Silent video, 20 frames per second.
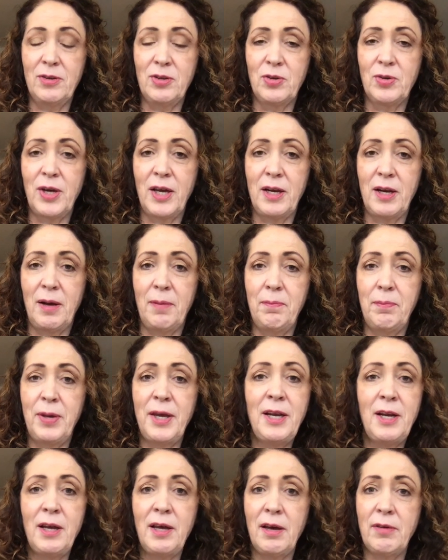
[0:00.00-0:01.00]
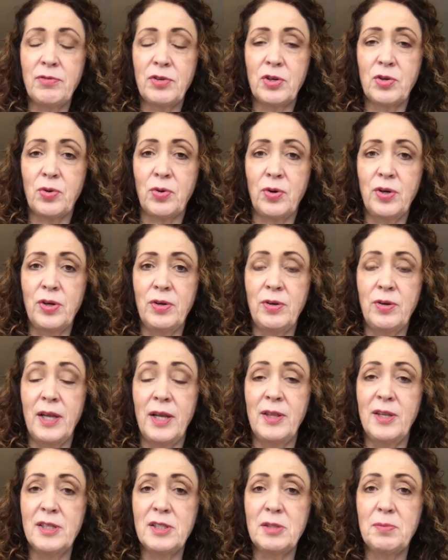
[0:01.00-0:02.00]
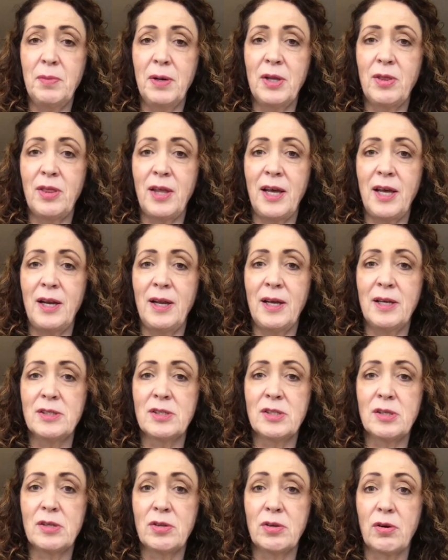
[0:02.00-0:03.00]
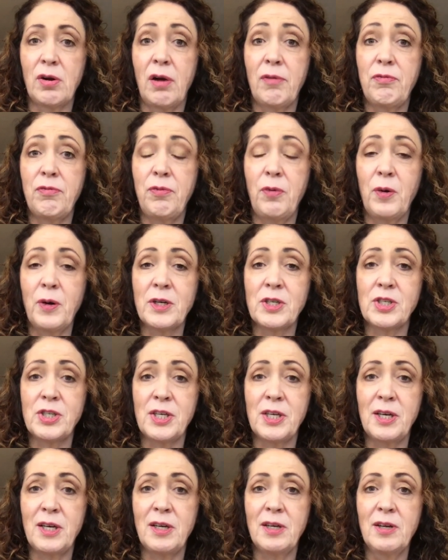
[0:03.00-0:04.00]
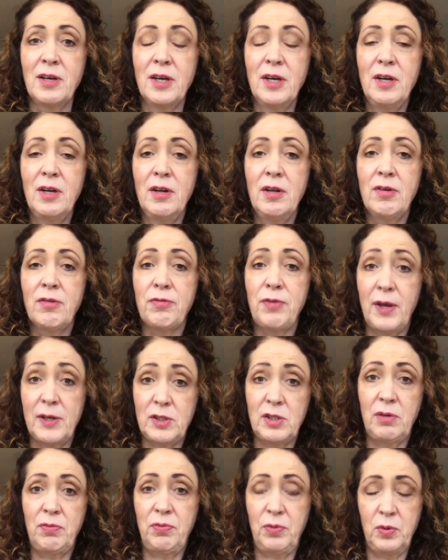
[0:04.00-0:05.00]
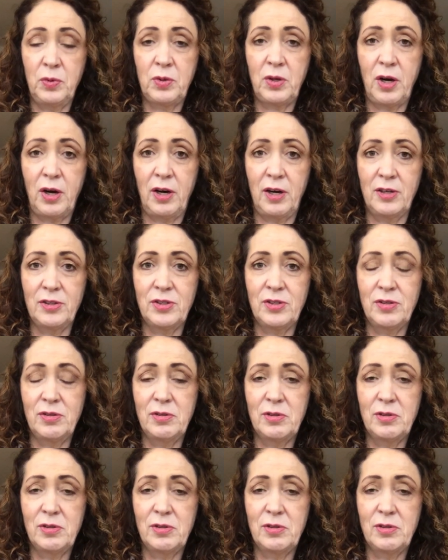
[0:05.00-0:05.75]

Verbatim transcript: You get a PDF tutorial, and this month there are 14 fancy fold cards.